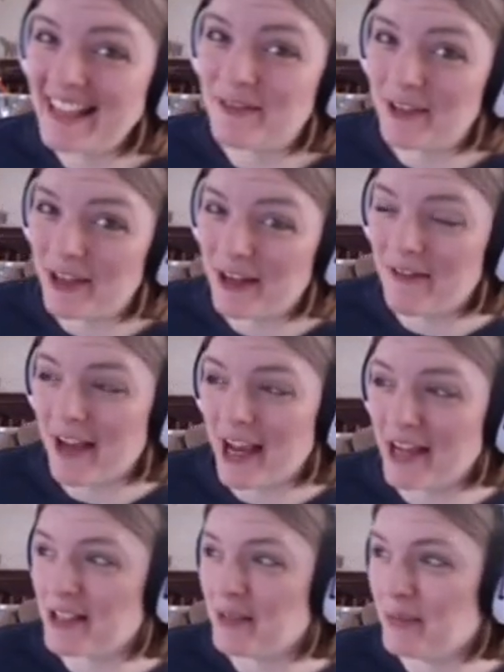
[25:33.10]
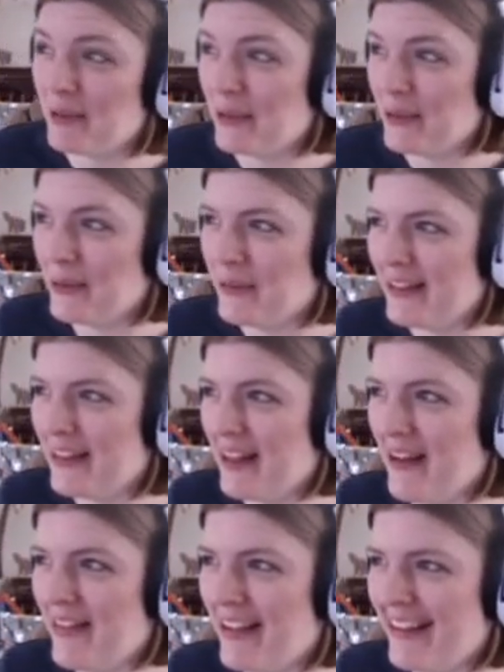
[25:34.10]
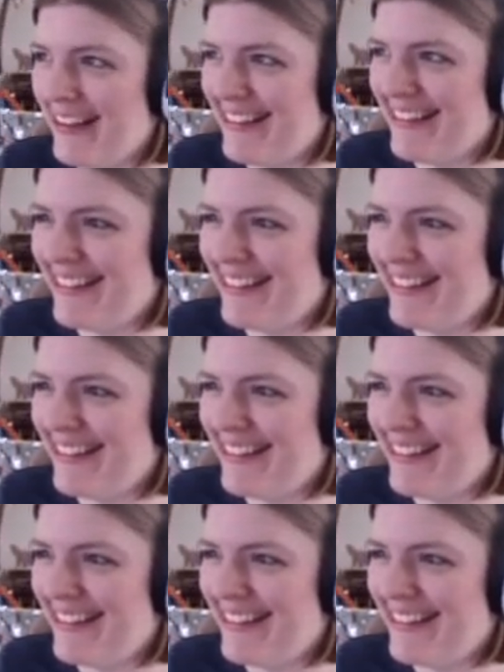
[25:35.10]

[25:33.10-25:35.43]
very fashionable, Lou. Love it.